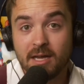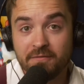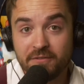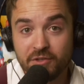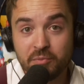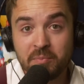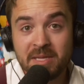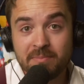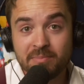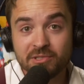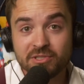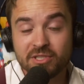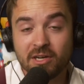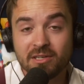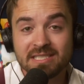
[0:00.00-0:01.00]
A few people
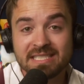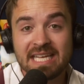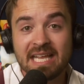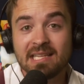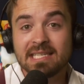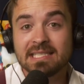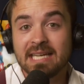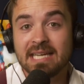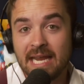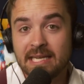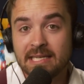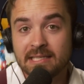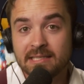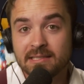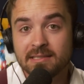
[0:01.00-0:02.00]
start selling
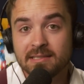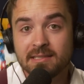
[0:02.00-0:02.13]
Titan,